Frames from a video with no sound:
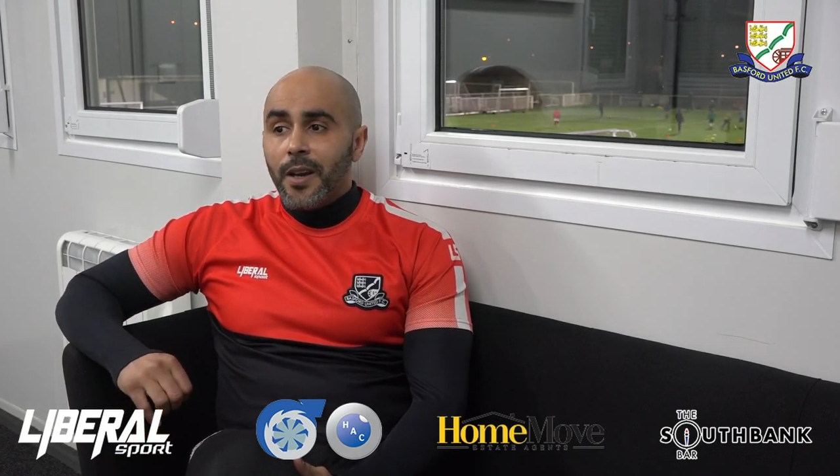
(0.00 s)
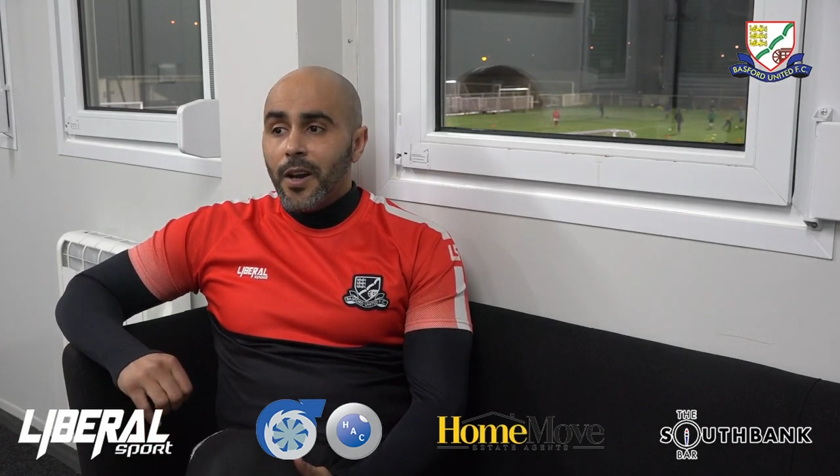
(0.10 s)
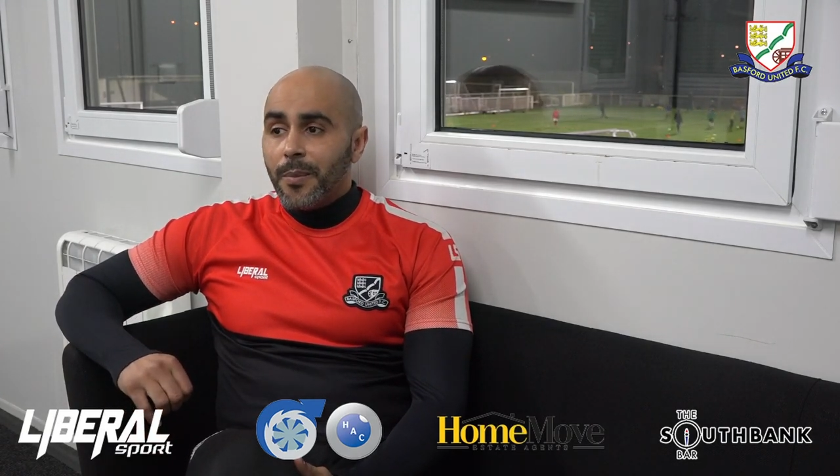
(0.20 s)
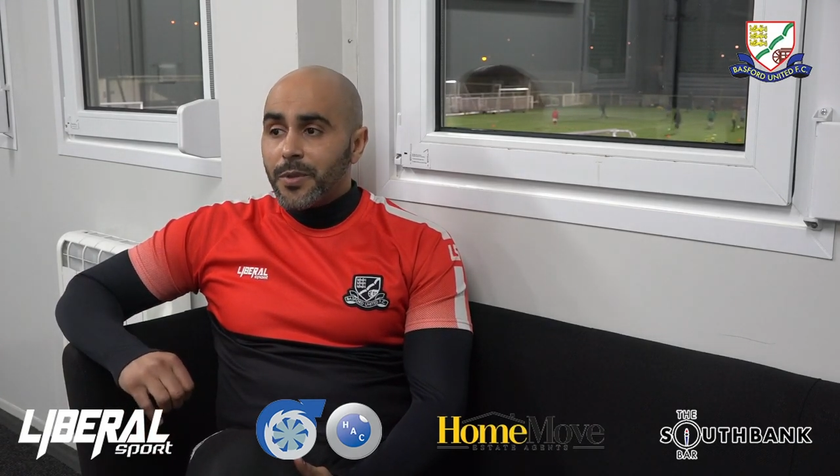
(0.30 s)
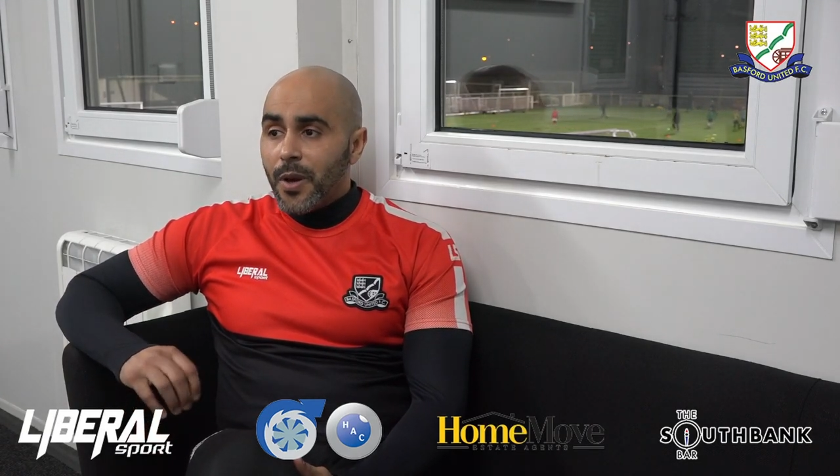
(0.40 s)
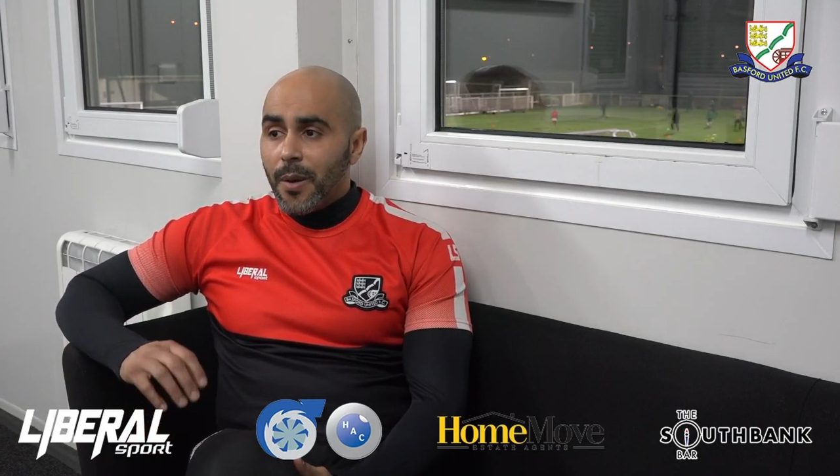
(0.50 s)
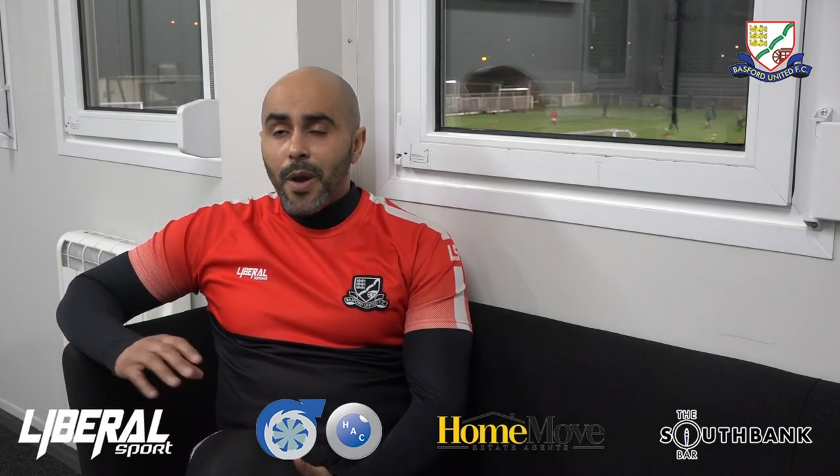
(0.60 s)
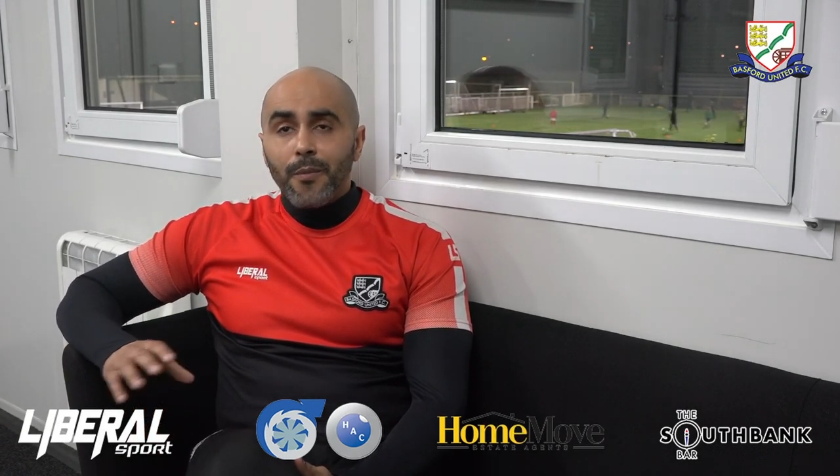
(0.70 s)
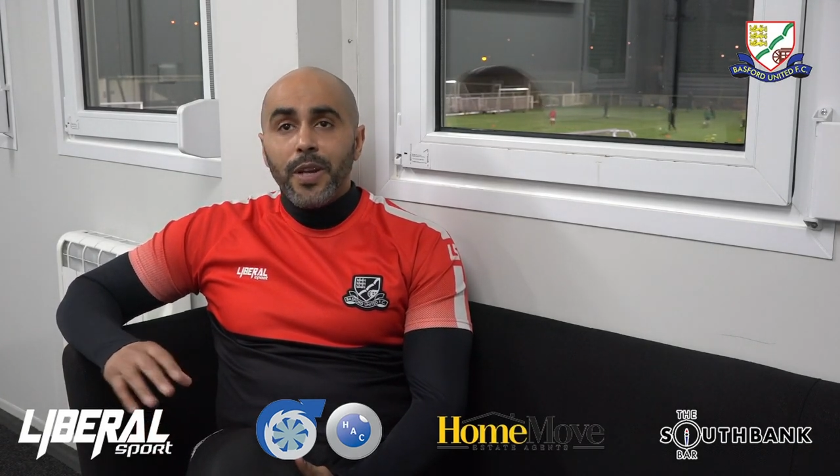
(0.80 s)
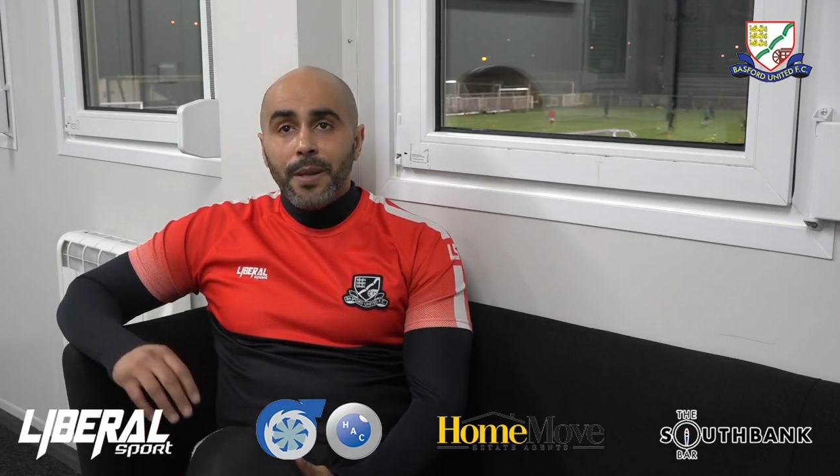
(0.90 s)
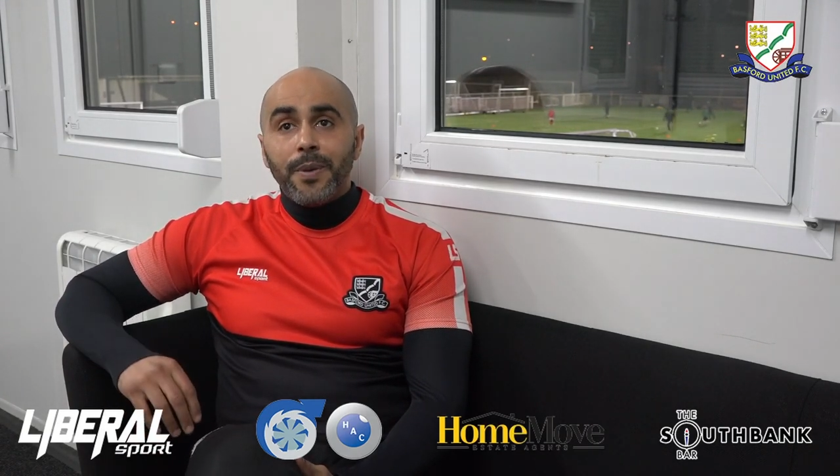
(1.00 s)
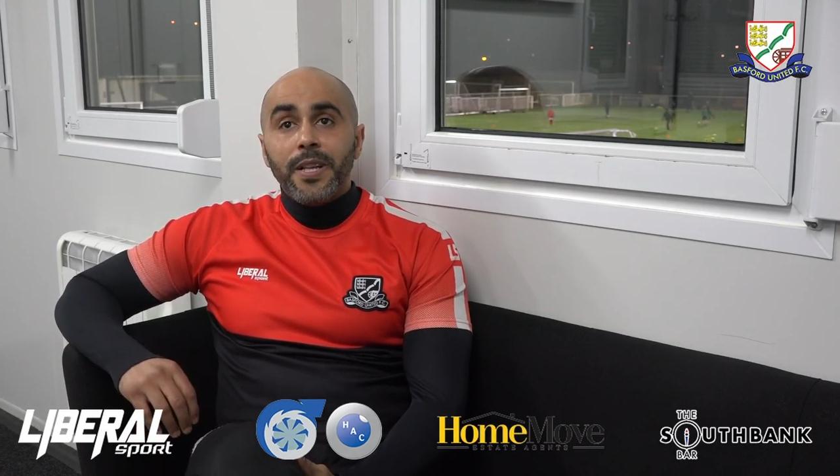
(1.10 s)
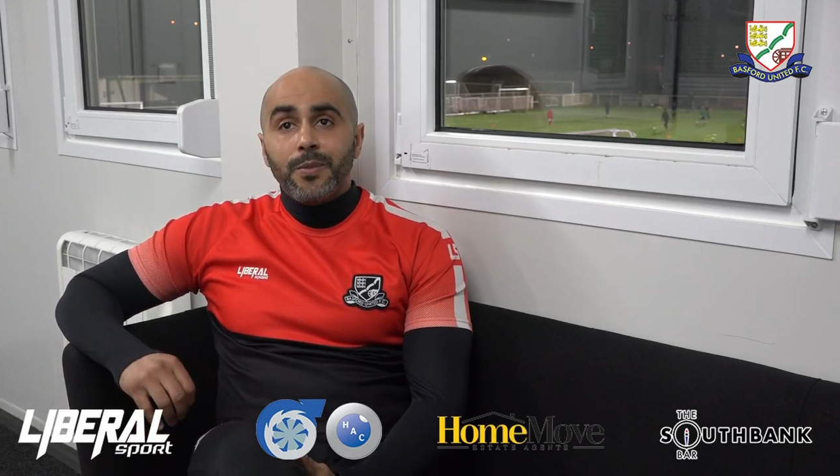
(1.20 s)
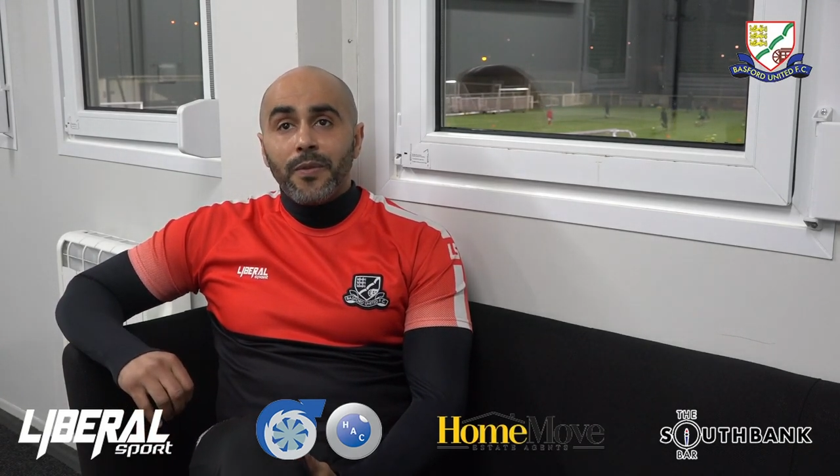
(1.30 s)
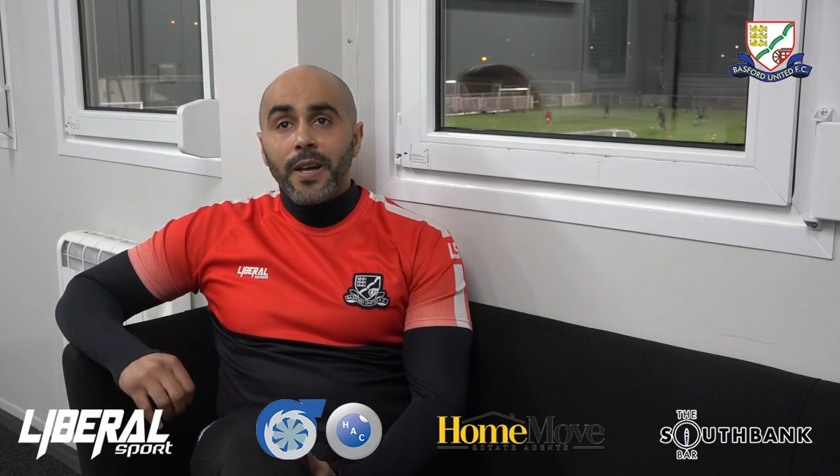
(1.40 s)
Um, so I'm, I'm, really
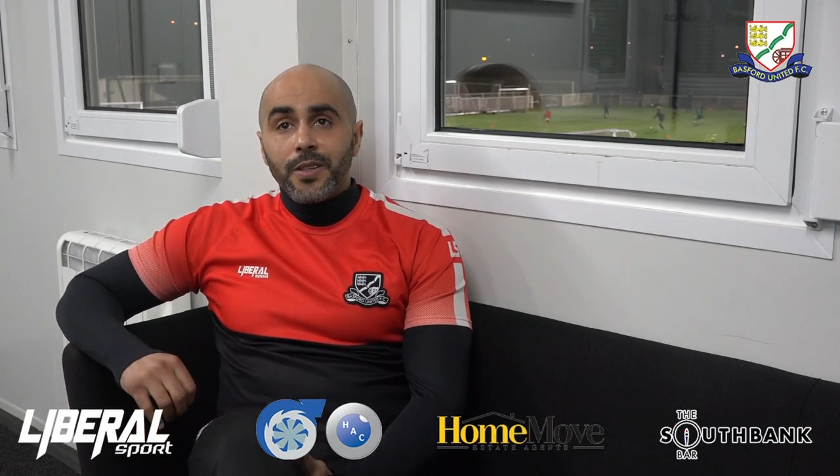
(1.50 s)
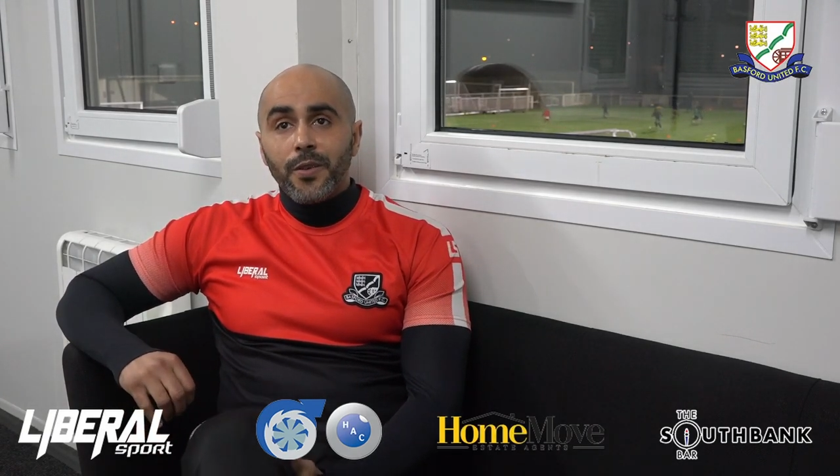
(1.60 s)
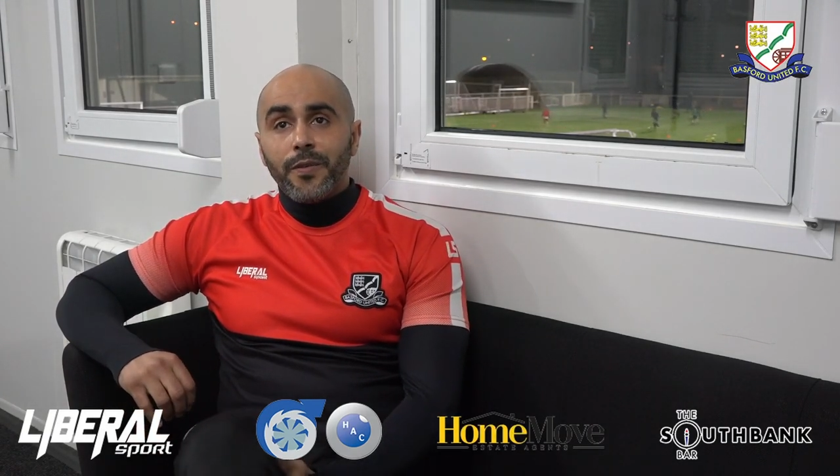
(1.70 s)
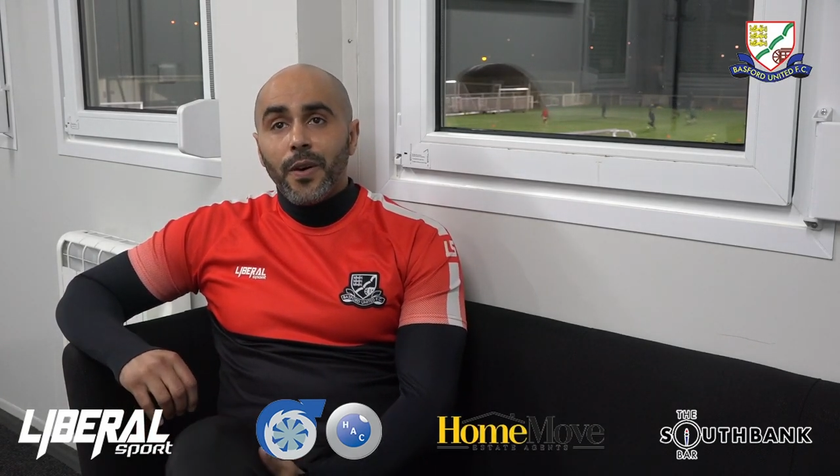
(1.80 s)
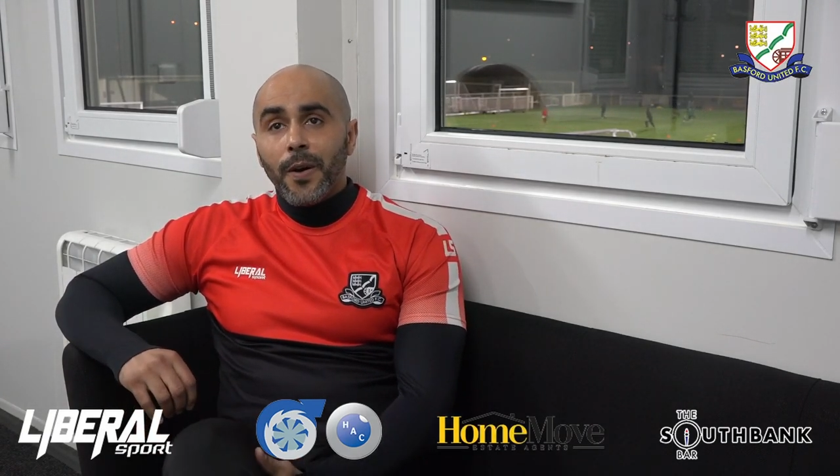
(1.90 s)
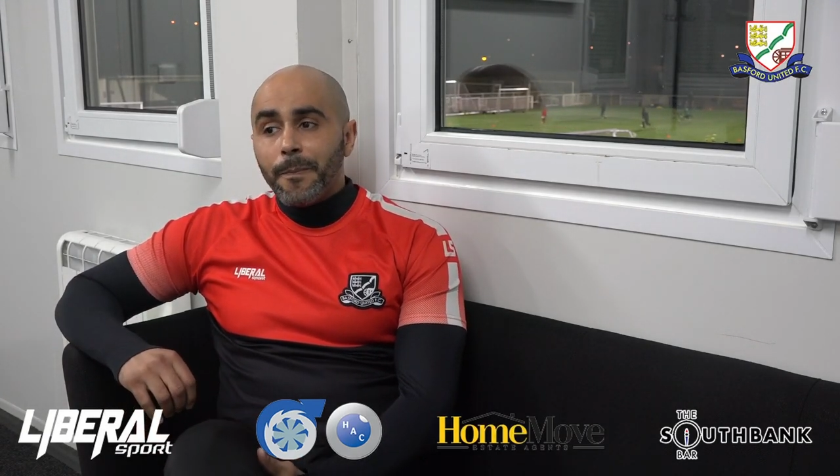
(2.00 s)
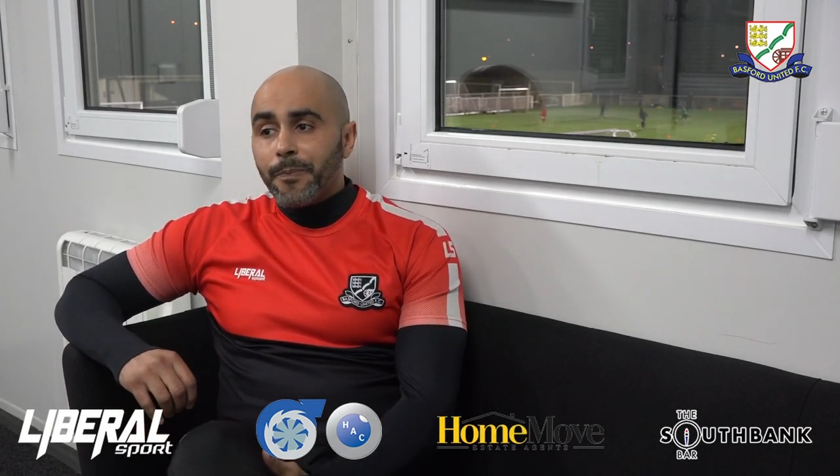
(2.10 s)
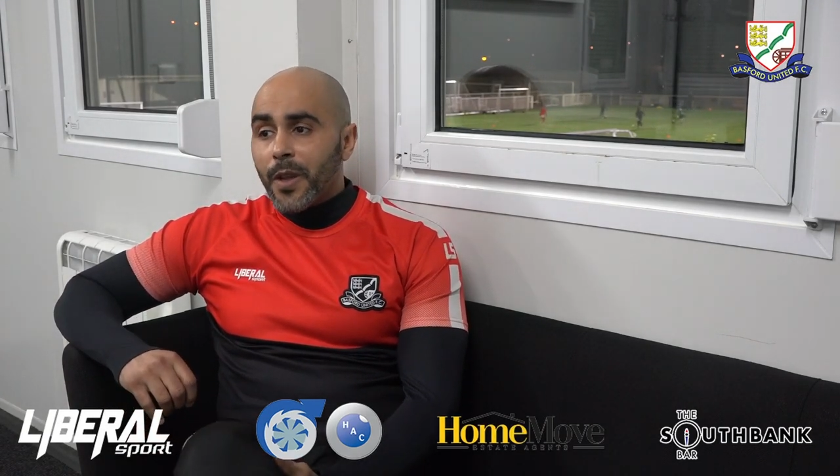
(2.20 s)
pleased with that so far.